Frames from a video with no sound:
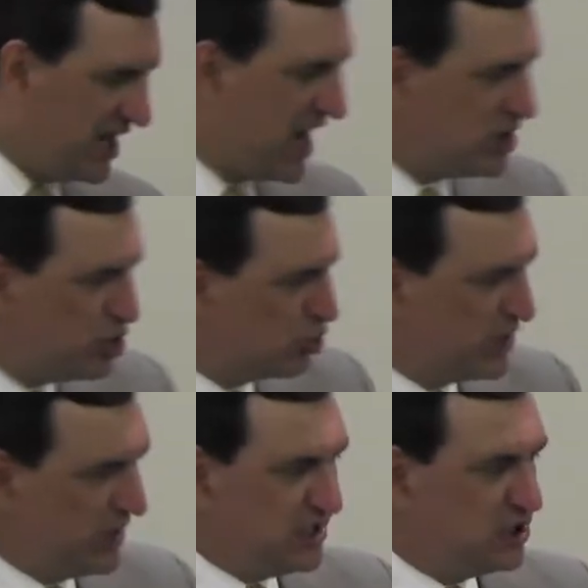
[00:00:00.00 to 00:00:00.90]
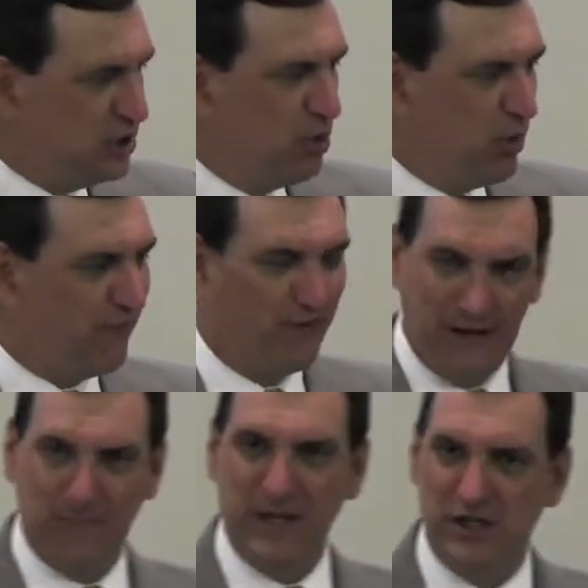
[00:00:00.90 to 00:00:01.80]
Can you really do what
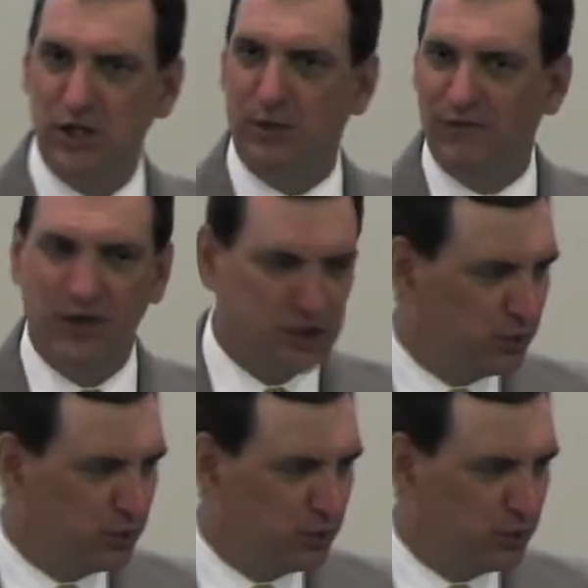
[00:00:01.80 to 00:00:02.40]
Philippians 2 and verse